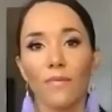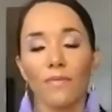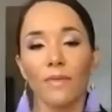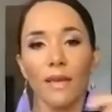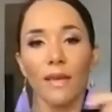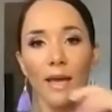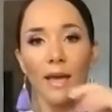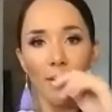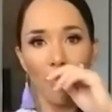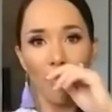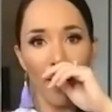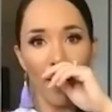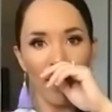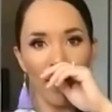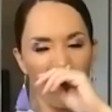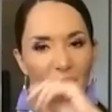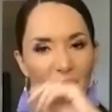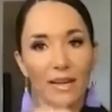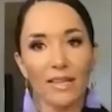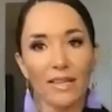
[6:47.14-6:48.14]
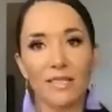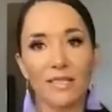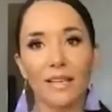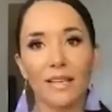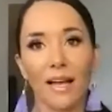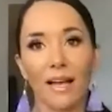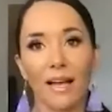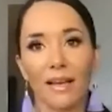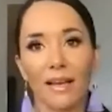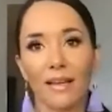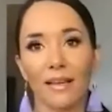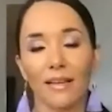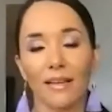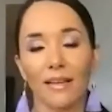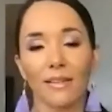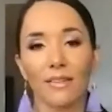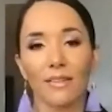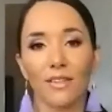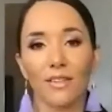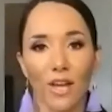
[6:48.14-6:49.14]
and my body's like,
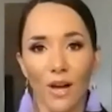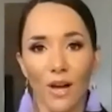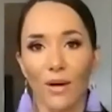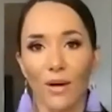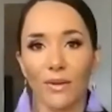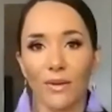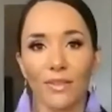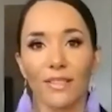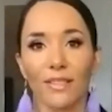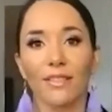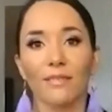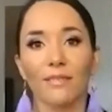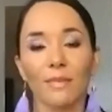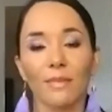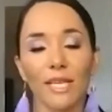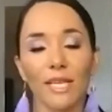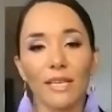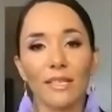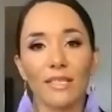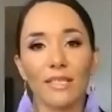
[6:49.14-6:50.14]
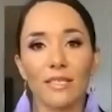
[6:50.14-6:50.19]
no, because